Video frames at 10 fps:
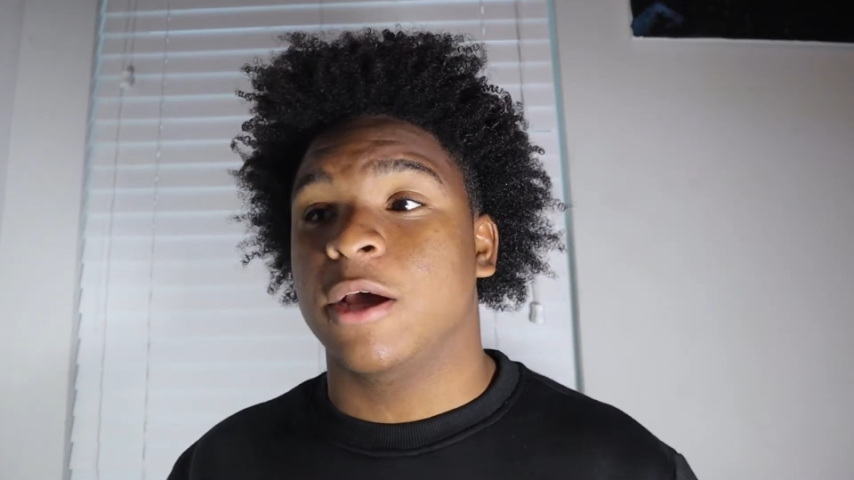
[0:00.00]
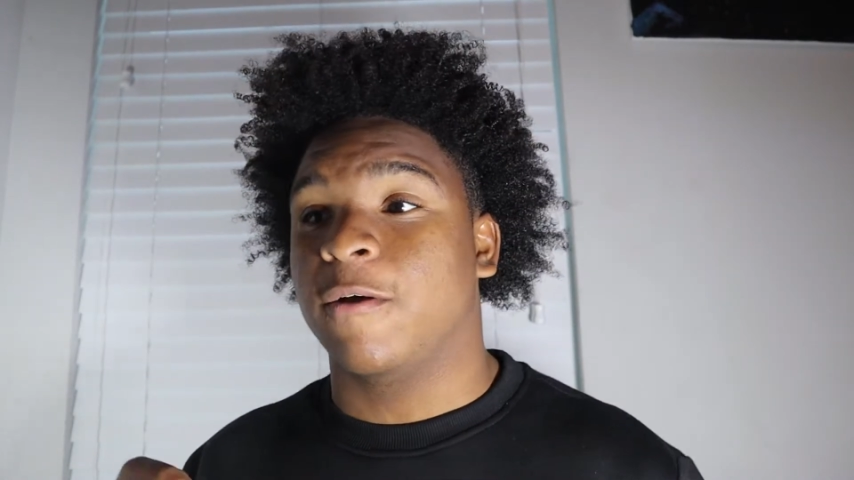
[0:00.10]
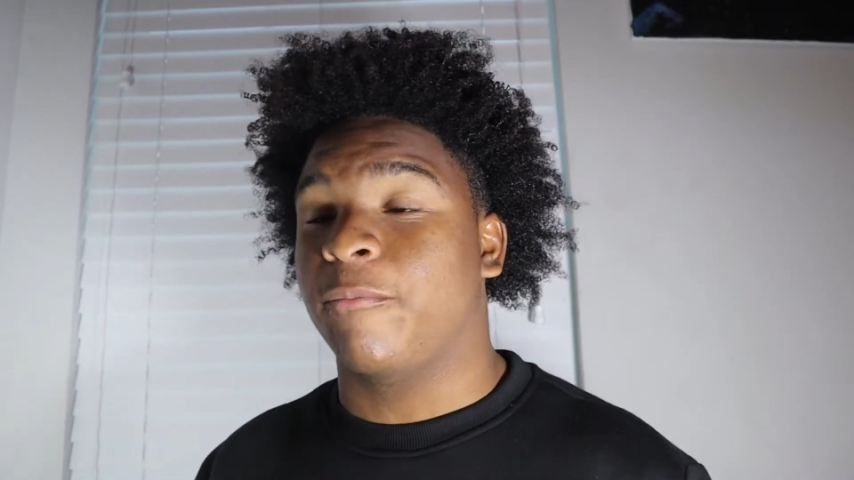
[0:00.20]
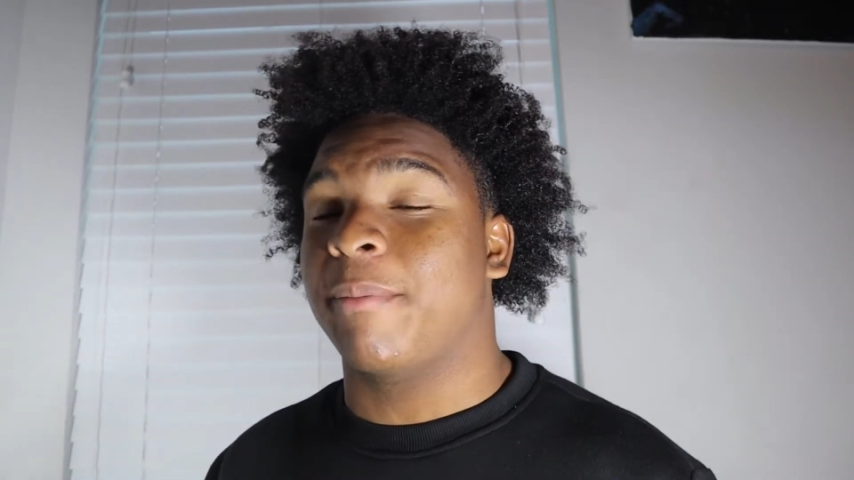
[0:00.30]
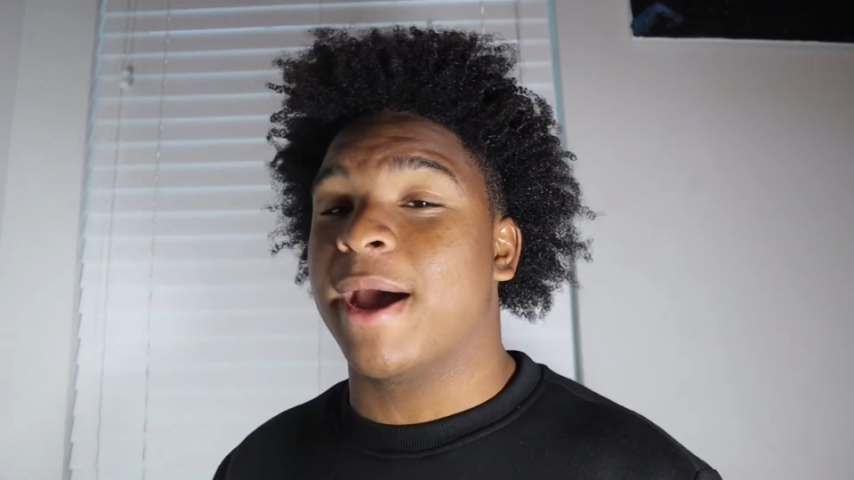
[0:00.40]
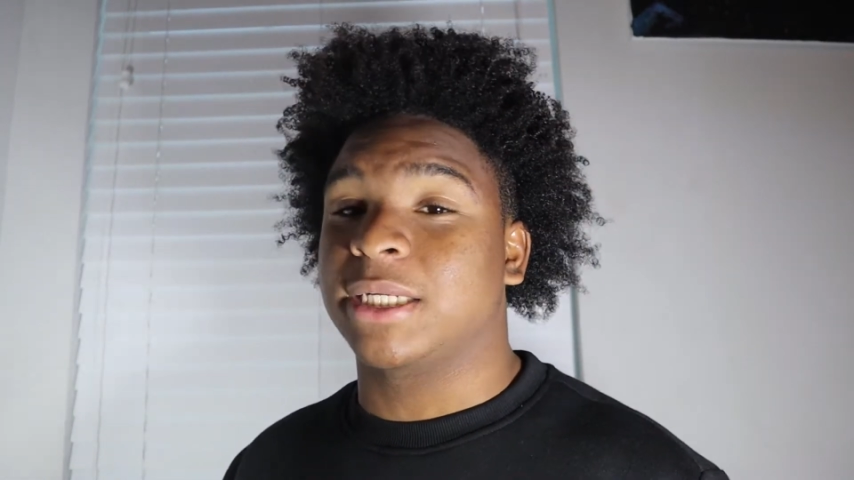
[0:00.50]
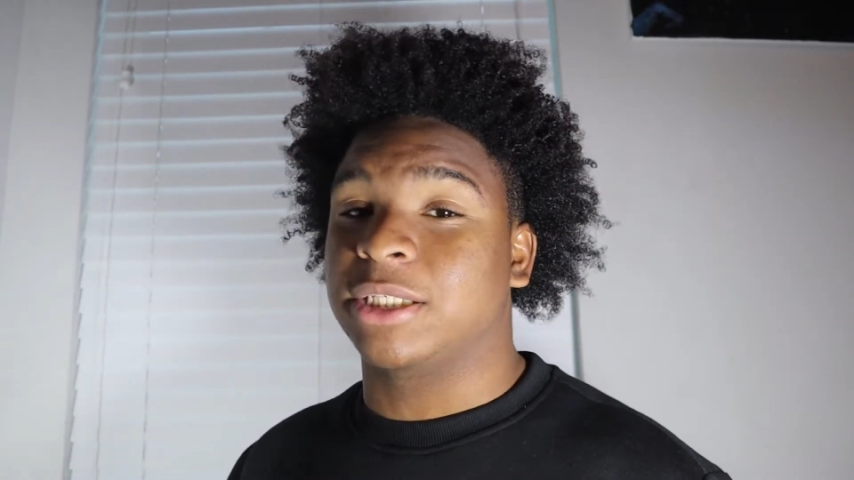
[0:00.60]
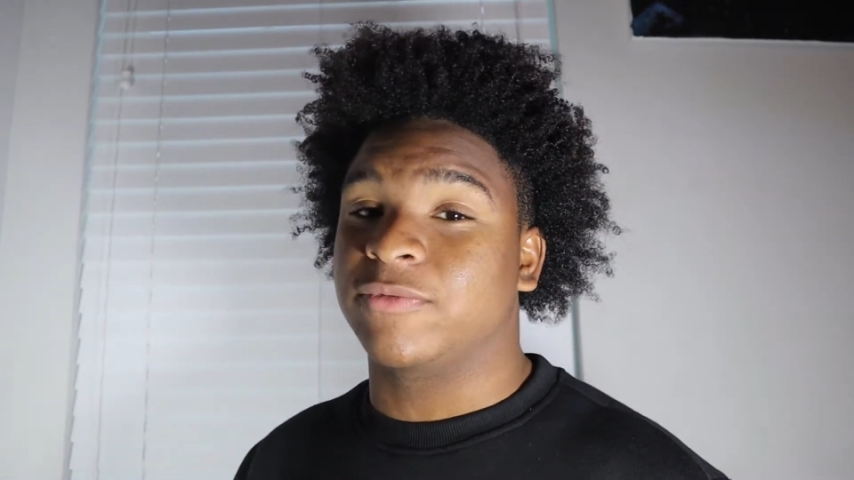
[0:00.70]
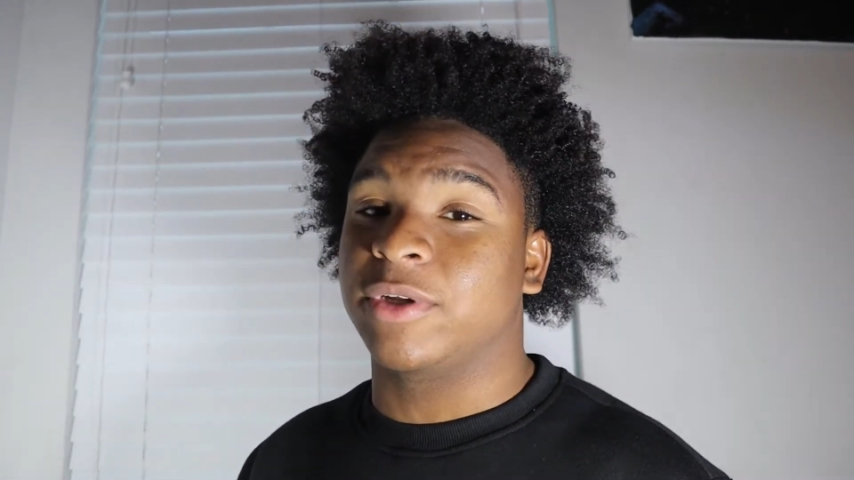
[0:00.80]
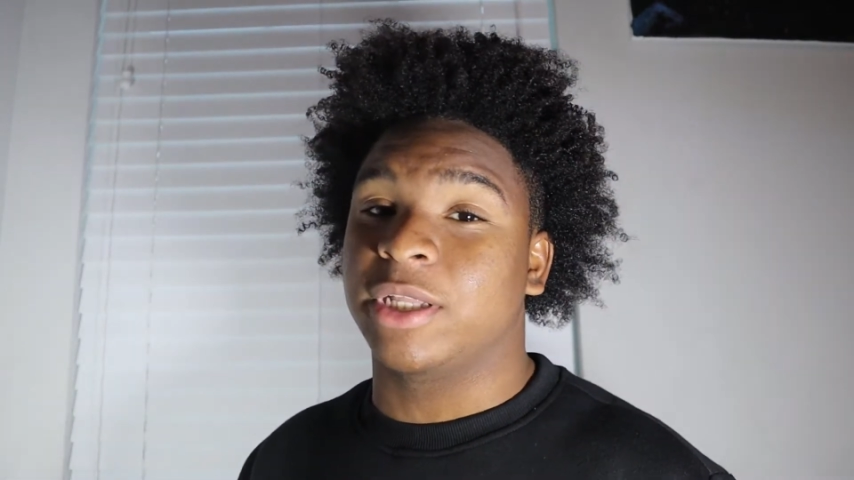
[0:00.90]
of
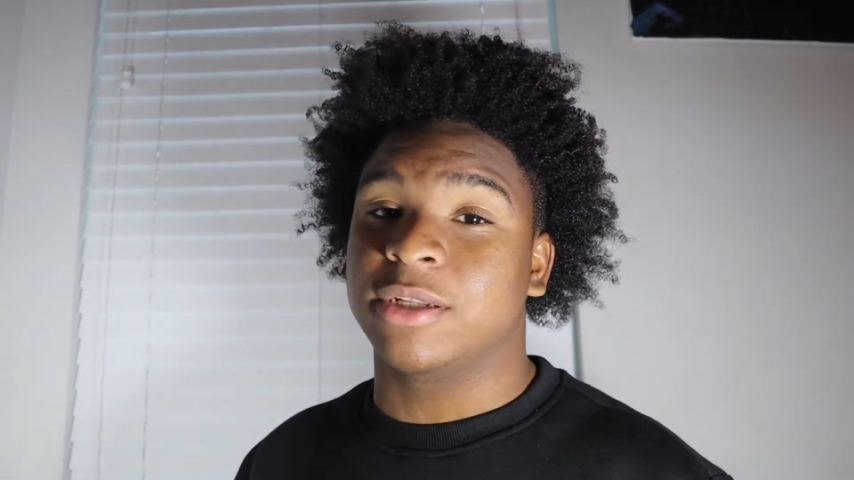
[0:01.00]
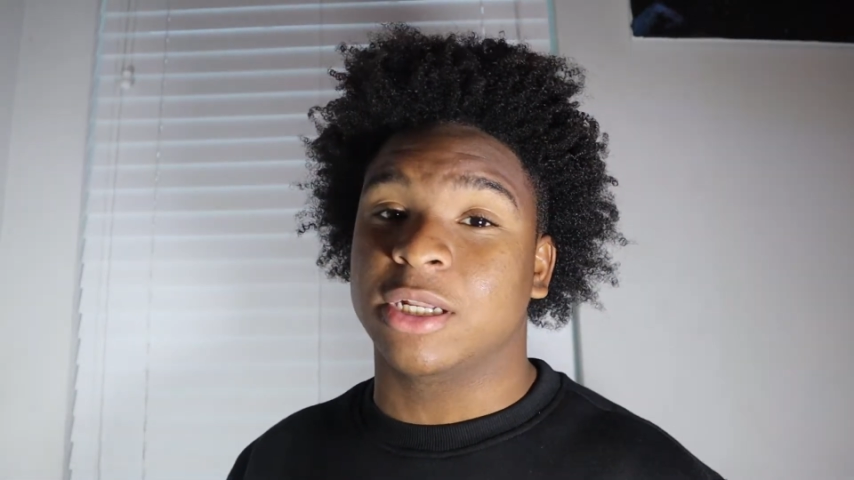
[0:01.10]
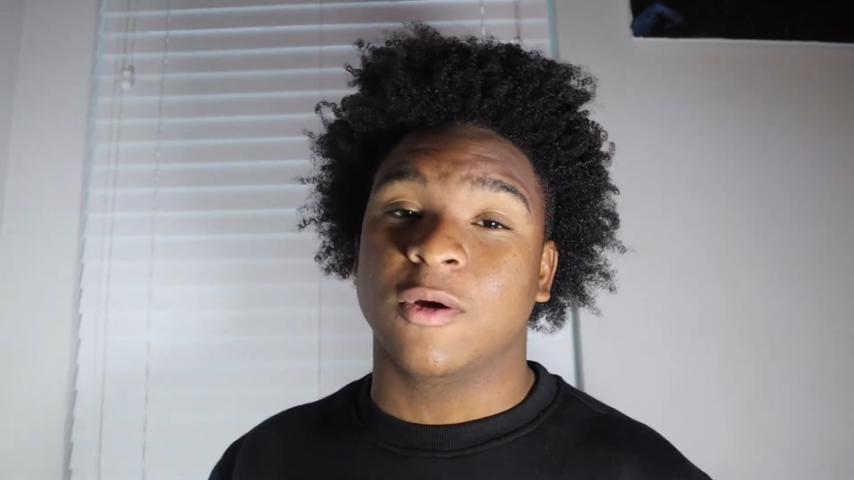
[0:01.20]
batching videos.